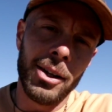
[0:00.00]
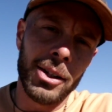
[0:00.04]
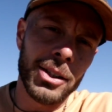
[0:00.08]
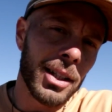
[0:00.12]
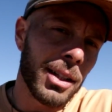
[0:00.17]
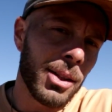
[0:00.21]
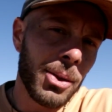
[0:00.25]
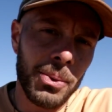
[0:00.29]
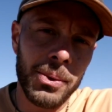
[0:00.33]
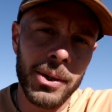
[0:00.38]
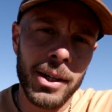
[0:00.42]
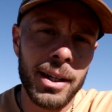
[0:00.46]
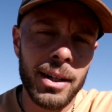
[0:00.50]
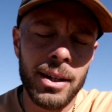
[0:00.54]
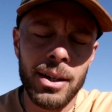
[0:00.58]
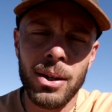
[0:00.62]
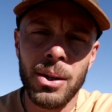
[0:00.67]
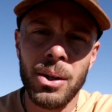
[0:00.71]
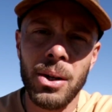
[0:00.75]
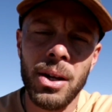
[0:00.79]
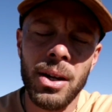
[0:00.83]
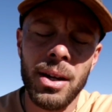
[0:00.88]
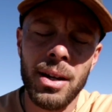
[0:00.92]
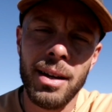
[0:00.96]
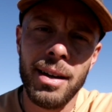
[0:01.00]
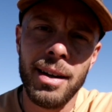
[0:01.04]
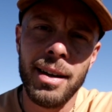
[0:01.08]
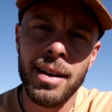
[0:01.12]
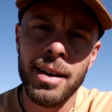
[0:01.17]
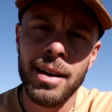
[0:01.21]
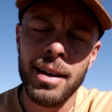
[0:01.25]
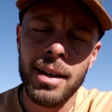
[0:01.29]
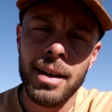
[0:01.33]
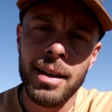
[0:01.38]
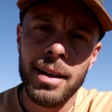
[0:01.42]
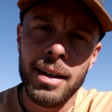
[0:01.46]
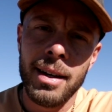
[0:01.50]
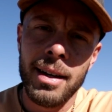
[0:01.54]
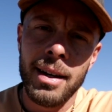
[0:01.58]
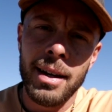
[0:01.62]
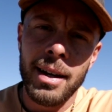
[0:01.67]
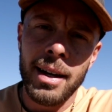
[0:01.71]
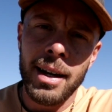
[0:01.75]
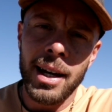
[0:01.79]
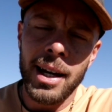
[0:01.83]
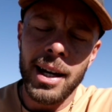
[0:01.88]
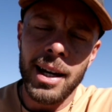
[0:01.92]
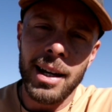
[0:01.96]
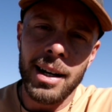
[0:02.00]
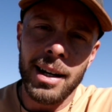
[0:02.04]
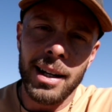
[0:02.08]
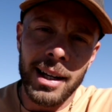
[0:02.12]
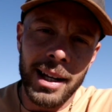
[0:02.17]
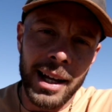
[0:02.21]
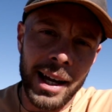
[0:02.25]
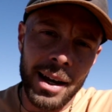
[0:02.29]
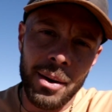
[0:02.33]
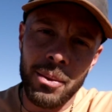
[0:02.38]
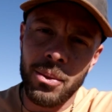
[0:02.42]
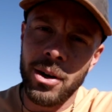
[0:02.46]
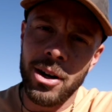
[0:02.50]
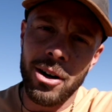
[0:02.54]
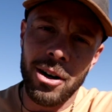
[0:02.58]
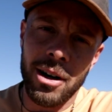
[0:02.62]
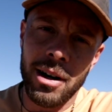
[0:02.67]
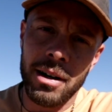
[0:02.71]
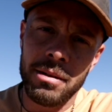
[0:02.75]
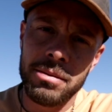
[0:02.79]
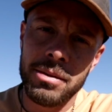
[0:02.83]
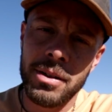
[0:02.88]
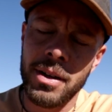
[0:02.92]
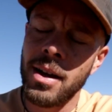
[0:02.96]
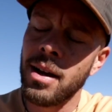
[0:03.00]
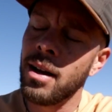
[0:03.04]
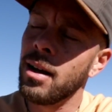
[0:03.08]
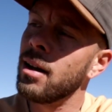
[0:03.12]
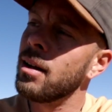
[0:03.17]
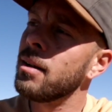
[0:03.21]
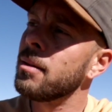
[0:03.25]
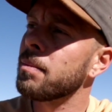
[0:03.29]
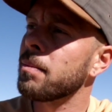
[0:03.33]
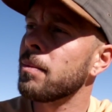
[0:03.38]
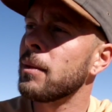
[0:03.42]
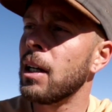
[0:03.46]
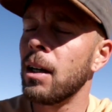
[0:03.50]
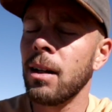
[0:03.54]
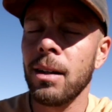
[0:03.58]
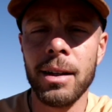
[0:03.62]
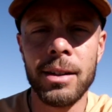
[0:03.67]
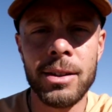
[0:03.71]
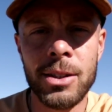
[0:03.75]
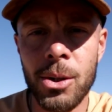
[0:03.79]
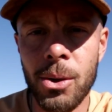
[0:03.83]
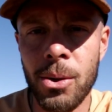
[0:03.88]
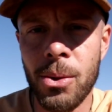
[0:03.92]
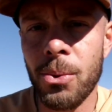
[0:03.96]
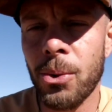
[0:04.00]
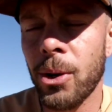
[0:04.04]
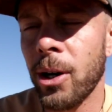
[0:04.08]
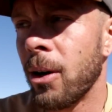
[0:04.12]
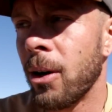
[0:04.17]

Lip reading: looked at the rail, and a light went off. Let's go to the